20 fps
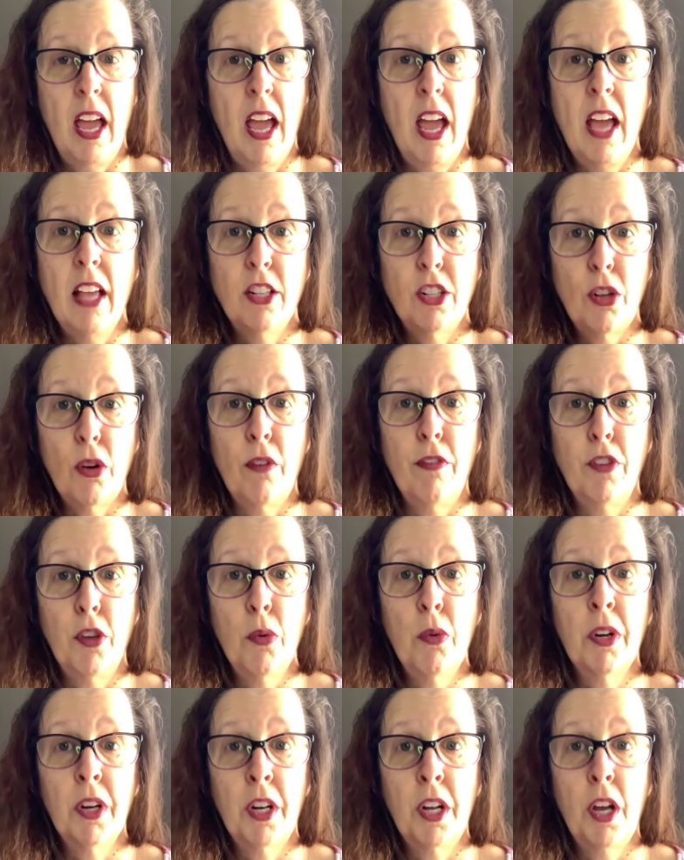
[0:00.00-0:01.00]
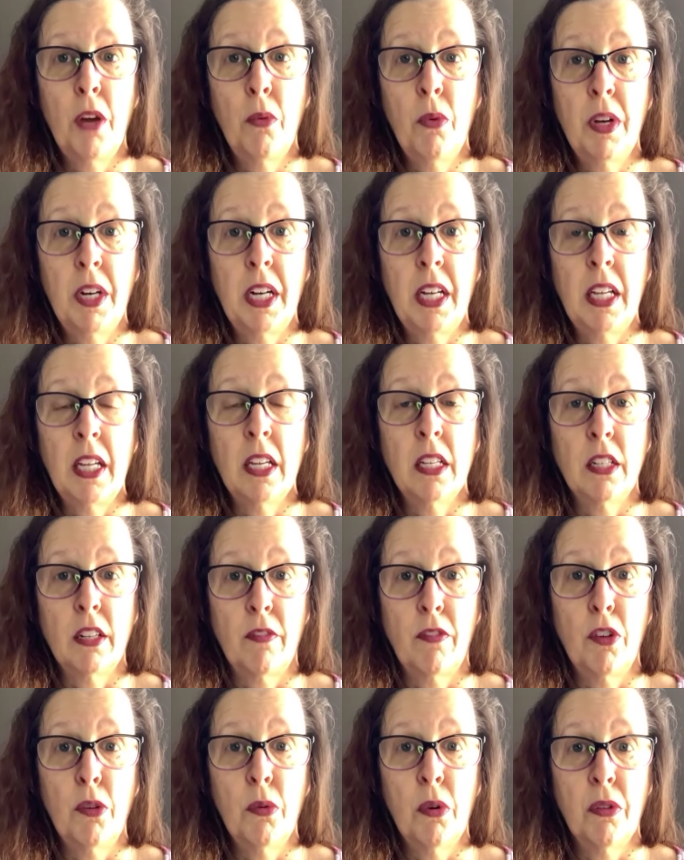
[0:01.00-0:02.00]
So if you want to know what it is, if
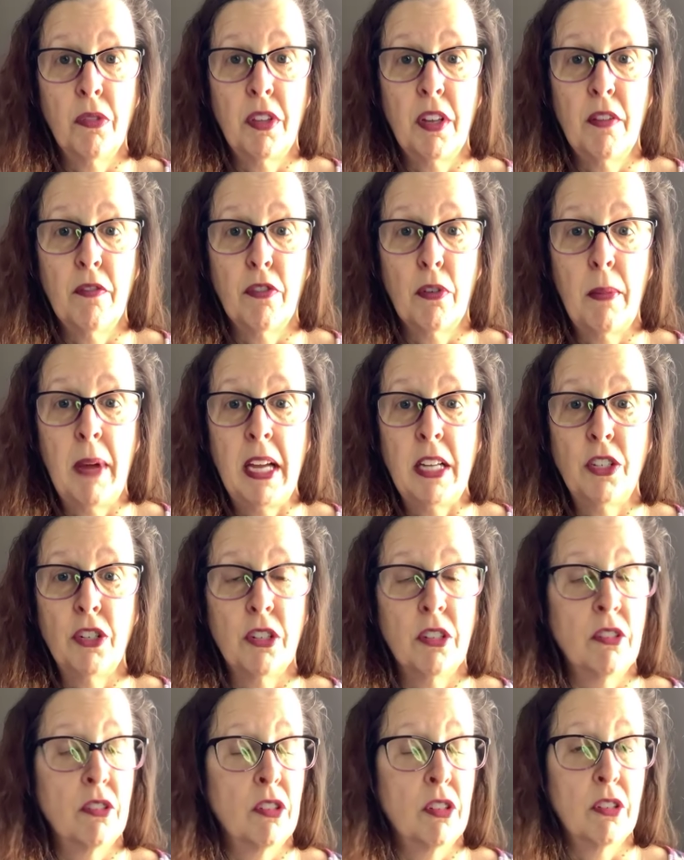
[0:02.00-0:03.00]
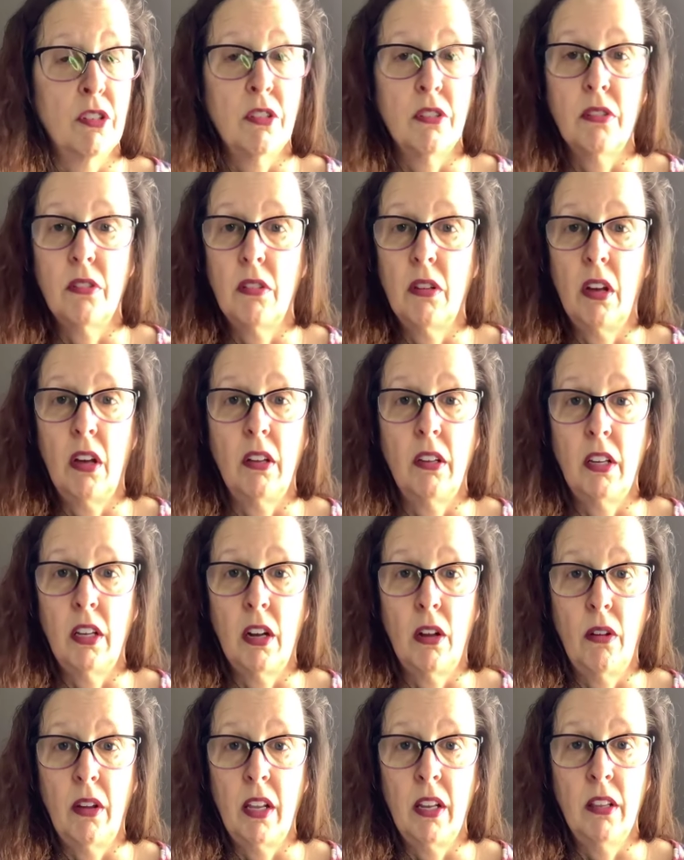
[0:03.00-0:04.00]
you want the information, just, you know,
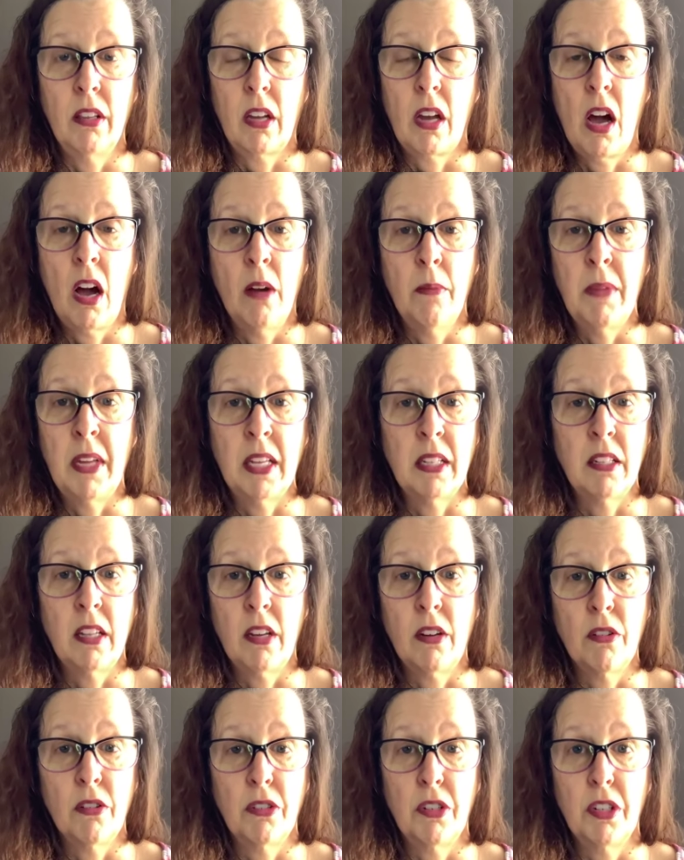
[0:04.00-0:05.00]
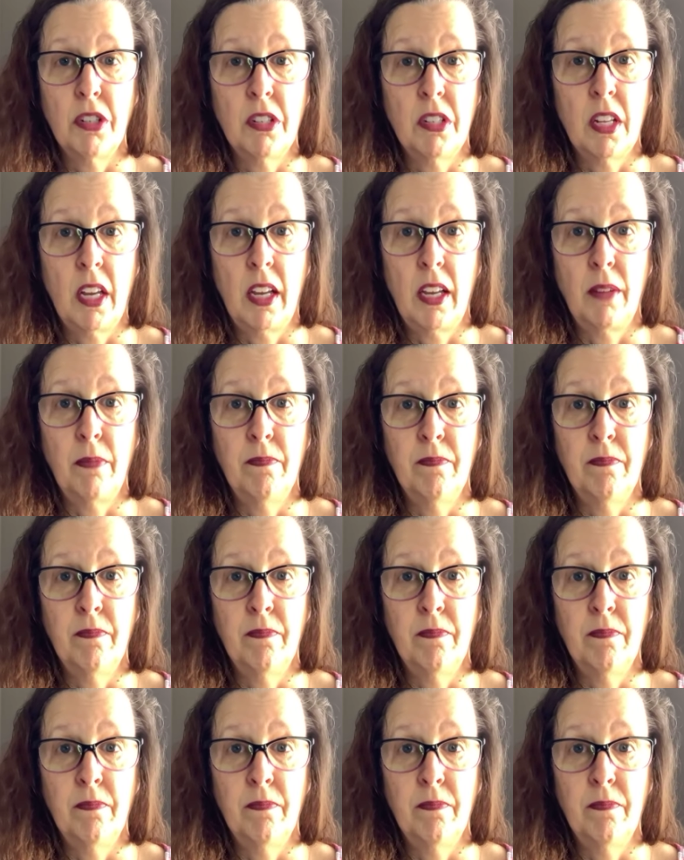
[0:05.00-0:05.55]
in the comments here, just say